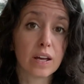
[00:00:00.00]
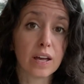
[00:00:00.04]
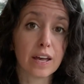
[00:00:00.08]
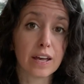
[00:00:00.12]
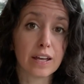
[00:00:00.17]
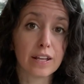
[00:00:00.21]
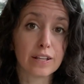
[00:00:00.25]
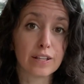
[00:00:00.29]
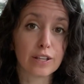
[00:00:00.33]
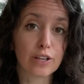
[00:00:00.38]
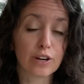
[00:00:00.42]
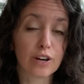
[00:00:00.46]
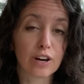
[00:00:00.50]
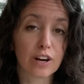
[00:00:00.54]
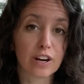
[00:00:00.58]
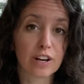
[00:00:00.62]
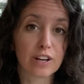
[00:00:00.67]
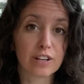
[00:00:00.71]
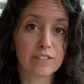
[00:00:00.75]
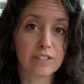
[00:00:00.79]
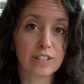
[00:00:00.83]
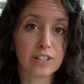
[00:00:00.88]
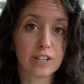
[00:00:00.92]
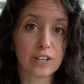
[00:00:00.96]
And there
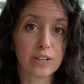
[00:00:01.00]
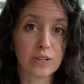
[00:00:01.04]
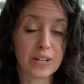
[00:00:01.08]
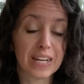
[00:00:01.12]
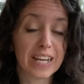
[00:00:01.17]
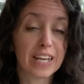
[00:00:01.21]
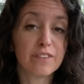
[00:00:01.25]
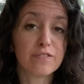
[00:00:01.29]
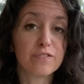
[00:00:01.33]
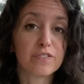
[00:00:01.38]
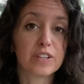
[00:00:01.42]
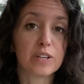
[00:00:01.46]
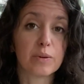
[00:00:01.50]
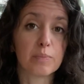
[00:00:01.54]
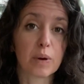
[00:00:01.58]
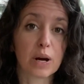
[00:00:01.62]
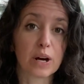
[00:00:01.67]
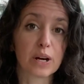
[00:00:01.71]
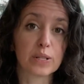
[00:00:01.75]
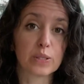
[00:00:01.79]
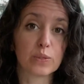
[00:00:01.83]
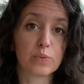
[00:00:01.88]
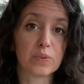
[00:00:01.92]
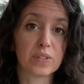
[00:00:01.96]
are, infinite
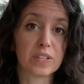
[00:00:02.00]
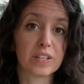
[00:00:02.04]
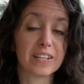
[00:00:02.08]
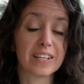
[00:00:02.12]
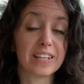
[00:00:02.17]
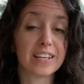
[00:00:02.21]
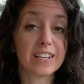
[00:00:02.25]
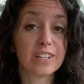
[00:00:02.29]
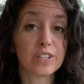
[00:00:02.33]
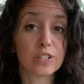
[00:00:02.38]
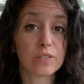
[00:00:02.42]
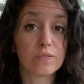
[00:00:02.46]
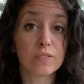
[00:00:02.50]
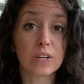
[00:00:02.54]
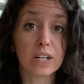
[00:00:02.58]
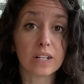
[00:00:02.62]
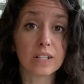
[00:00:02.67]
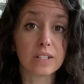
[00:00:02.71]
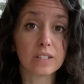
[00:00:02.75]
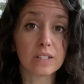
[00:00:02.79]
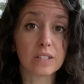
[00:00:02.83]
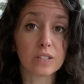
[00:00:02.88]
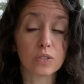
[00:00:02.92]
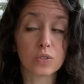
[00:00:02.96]
parts within each of
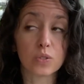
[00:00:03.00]
us.